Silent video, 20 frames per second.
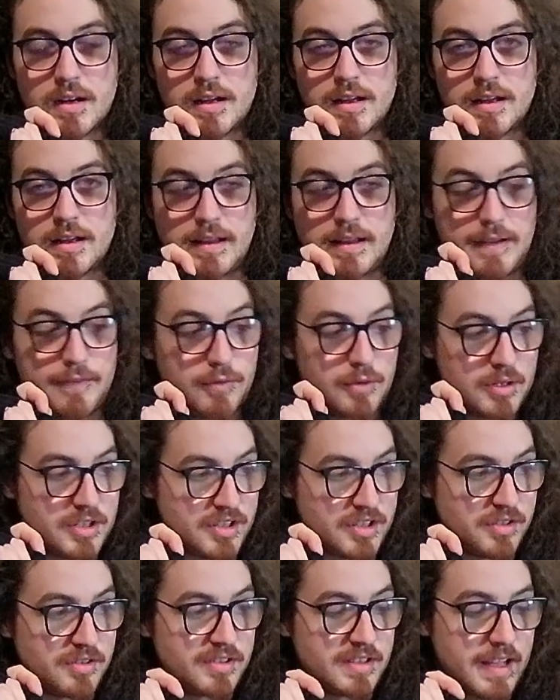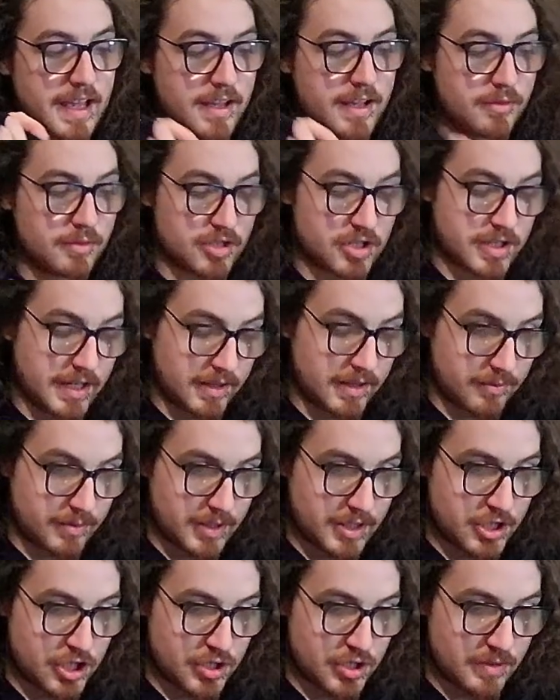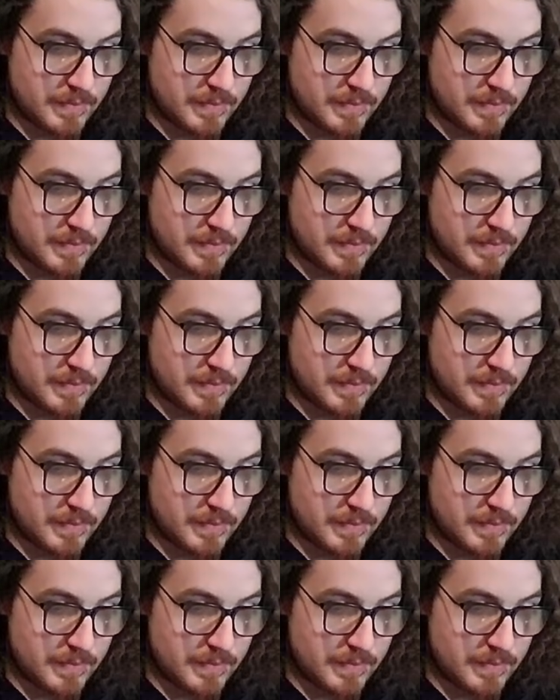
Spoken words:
if we're just using the English language